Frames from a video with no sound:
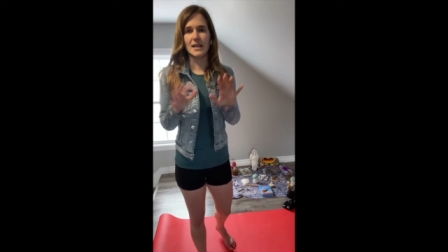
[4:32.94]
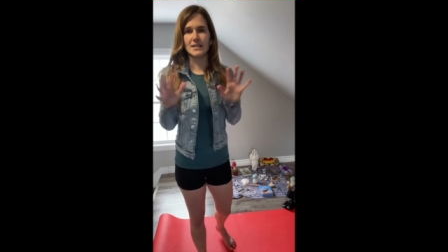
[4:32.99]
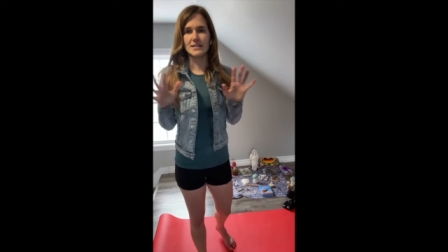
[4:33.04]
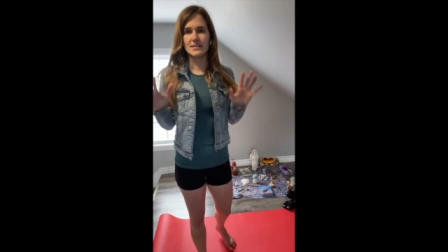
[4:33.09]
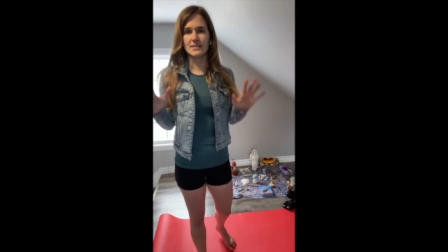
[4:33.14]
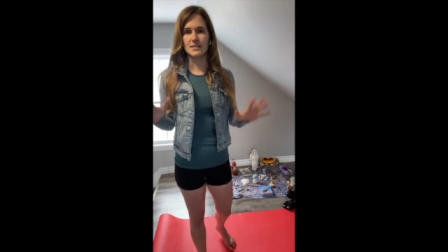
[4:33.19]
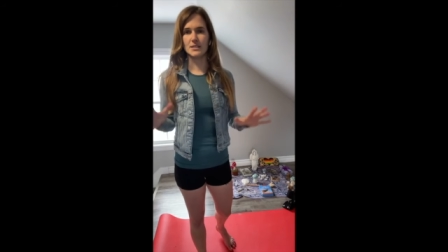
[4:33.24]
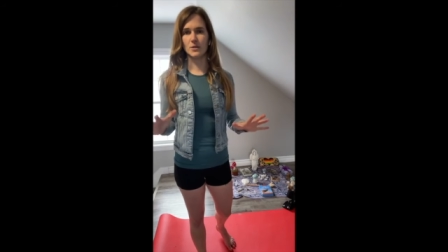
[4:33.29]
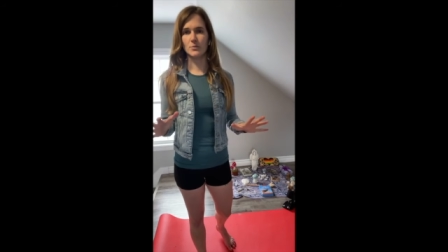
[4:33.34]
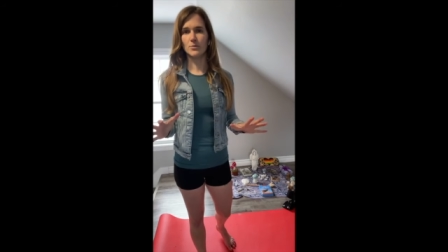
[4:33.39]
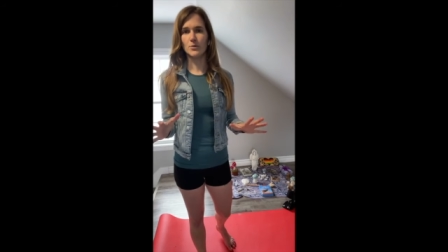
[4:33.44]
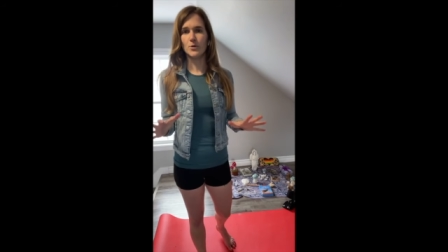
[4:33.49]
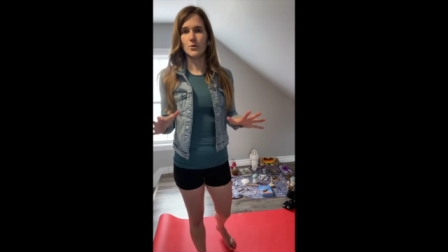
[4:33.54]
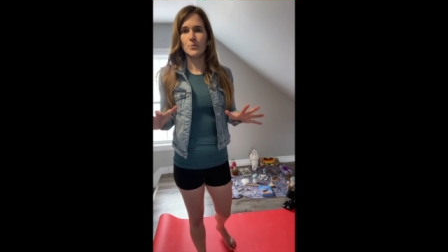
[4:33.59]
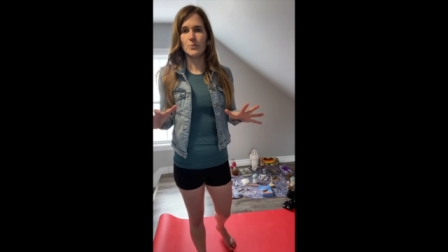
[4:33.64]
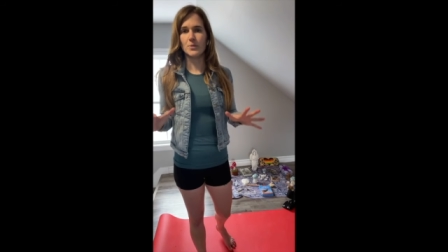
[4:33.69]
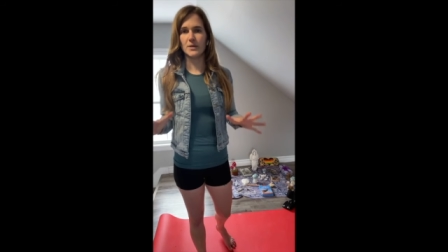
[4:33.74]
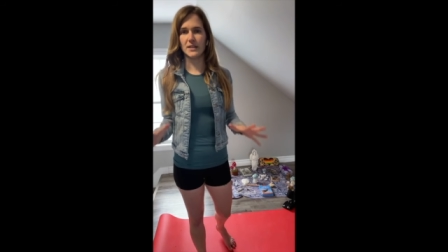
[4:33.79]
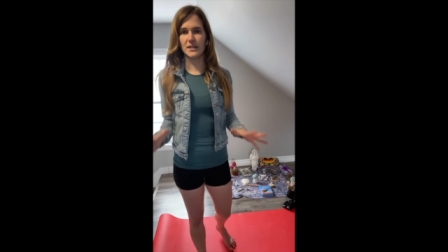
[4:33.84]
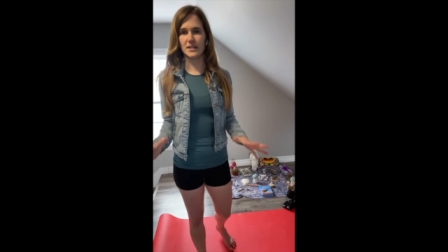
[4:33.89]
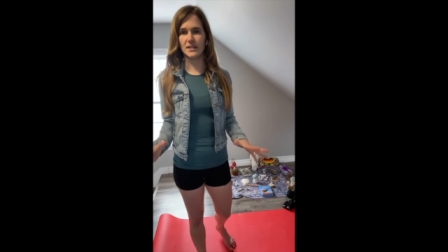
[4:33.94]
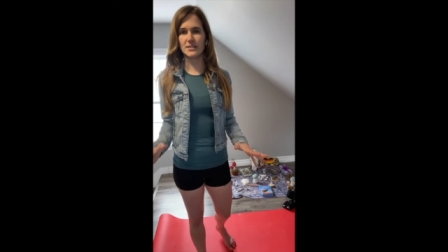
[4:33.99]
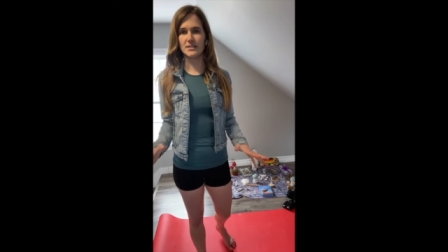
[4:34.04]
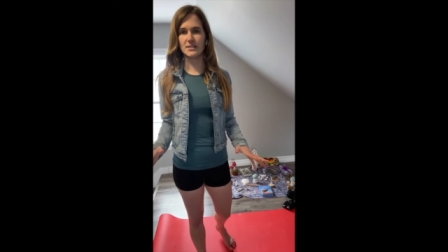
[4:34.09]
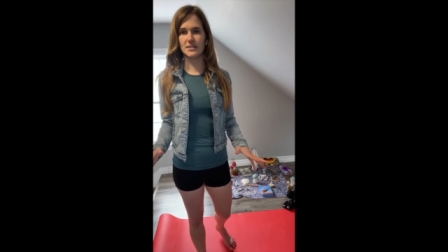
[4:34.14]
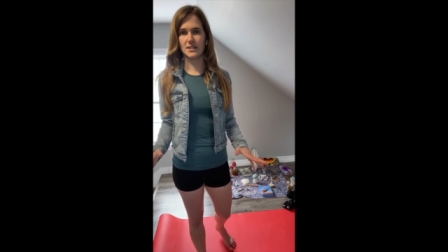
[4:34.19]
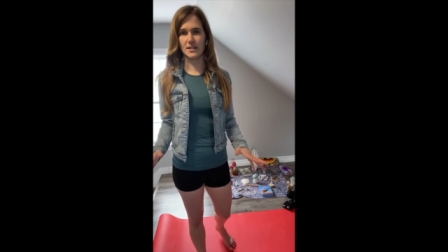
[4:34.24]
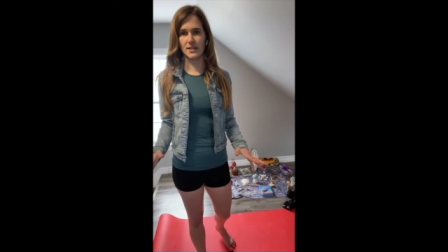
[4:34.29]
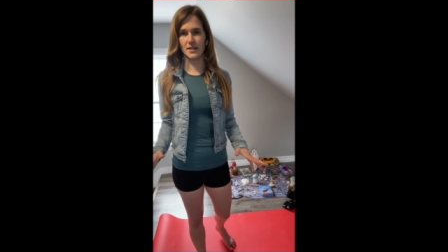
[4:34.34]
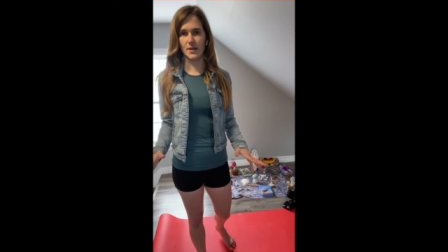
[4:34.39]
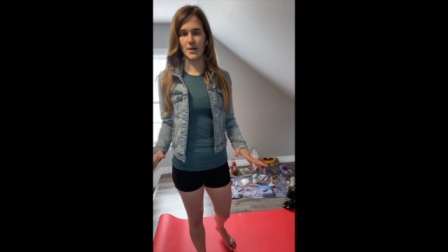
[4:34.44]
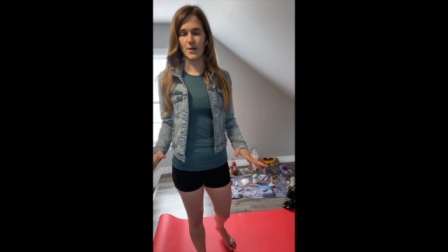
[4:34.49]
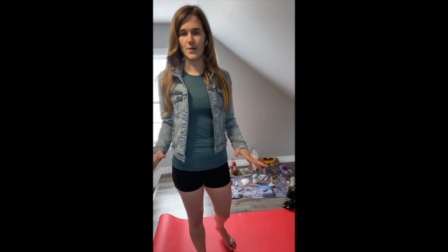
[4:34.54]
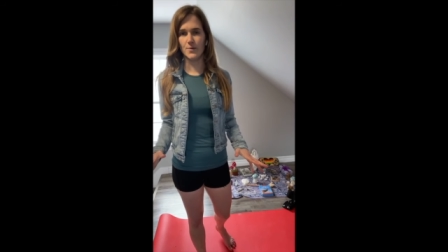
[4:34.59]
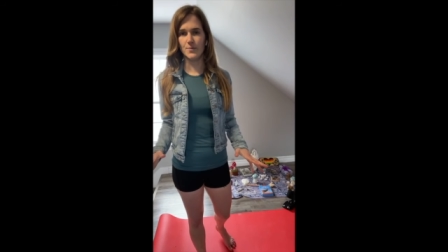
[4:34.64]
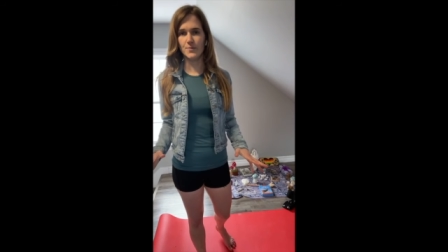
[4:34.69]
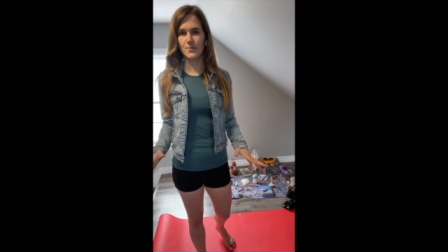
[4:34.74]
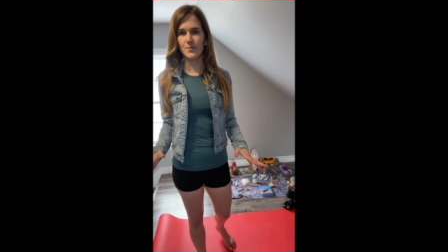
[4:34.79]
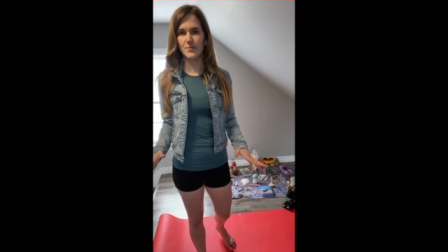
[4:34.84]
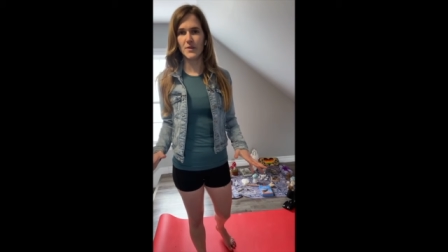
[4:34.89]
a simple piece to
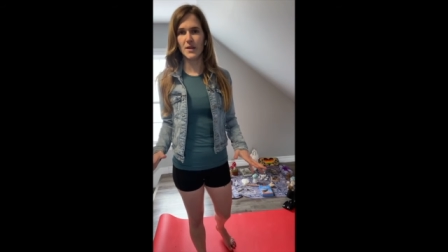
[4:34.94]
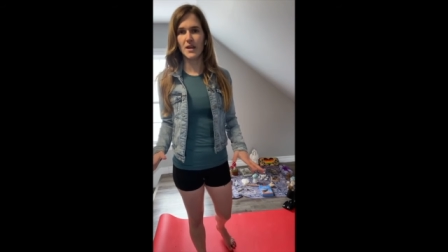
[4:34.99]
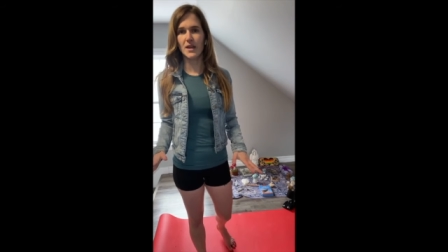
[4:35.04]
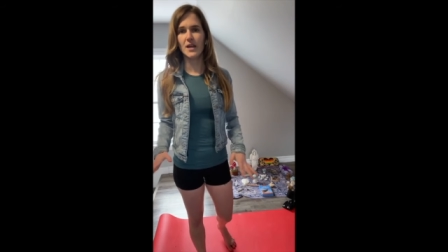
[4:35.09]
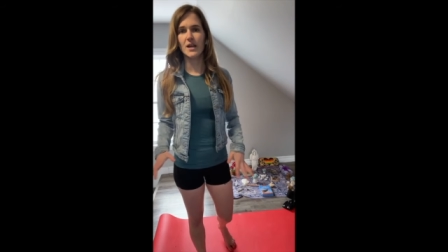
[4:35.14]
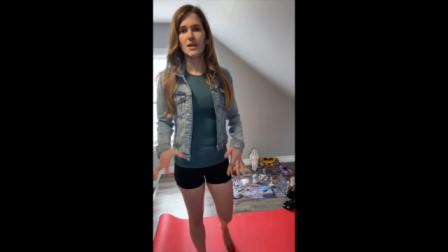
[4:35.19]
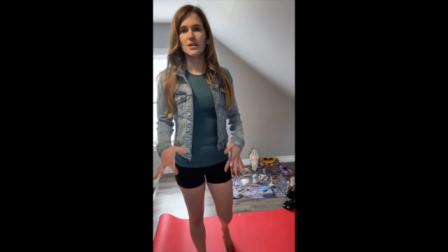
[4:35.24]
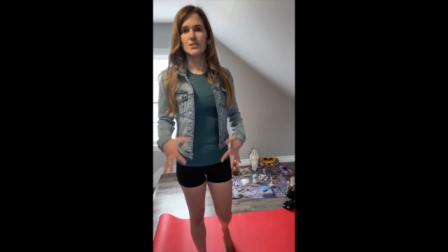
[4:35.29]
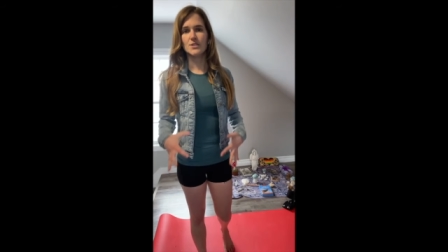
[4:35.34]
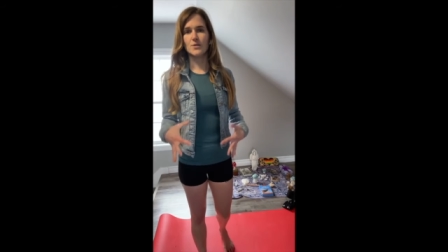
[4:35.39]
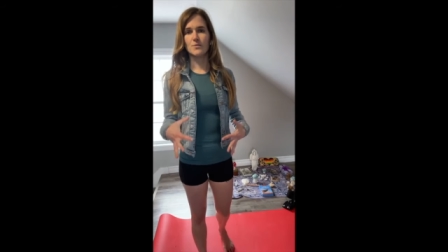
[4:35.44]
them to